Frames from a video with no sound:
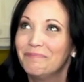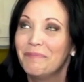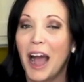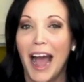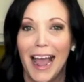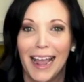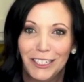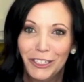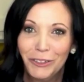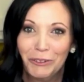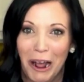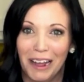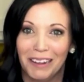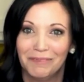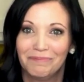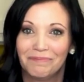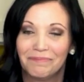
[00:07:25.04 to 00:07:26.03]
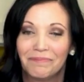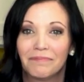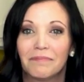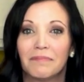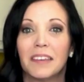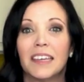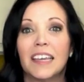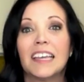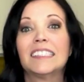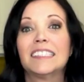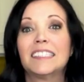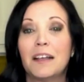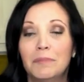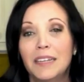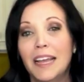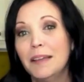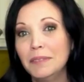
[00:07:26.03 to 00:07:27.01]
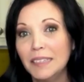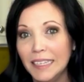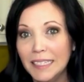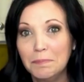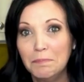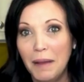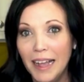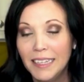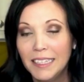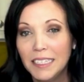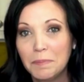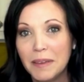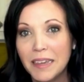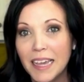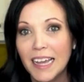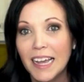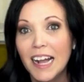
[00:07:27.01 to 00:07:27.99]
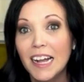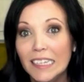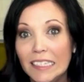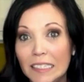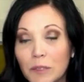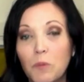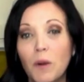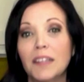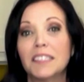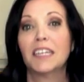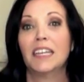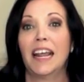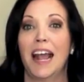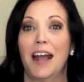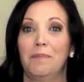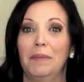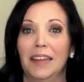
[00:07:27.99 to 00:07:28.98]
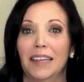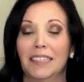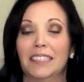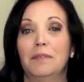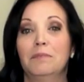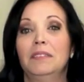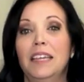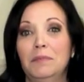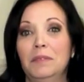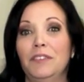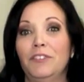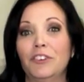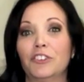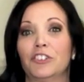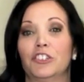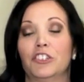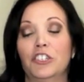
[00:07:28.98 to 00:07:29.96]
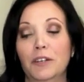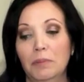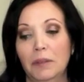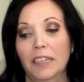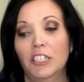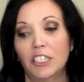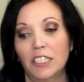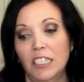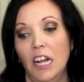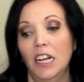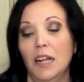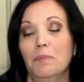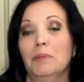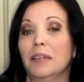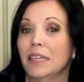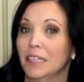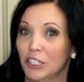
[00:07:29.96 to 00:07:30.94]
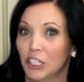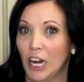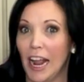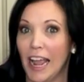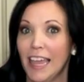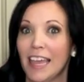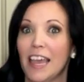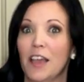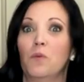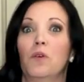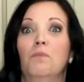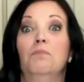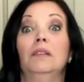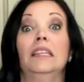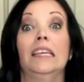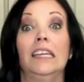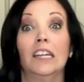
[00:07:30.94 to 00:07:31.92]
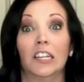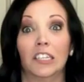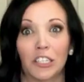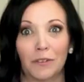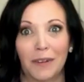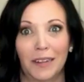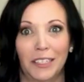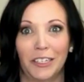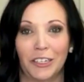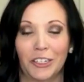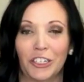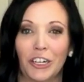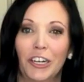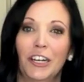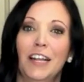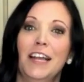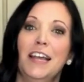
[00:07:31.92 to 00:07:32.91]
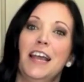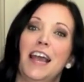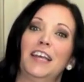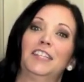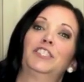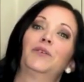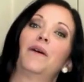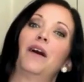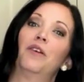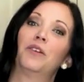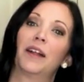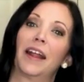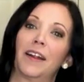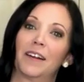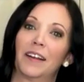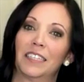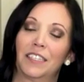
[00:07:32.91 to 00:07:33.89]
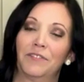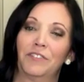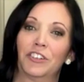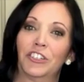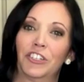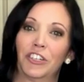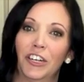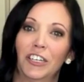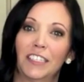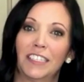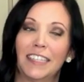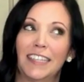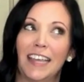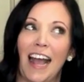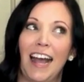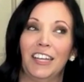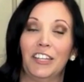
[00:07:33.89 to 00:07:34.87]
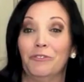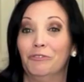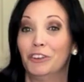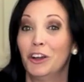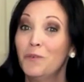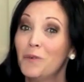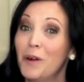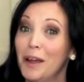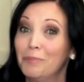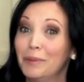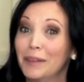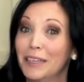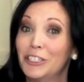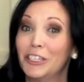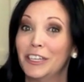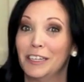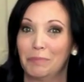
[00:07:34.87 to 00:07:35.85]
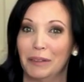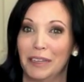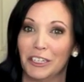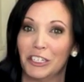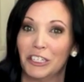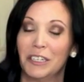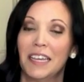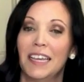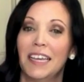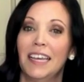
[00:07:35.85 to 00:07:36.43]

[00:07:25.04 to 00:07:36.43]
I do not. It sometimes is best because what's going to happen is sometimes if your bleach is not completely dry, it will bleed onto the rest of your shirt. And so other areas of your shirt that you don't want bleached get bleached.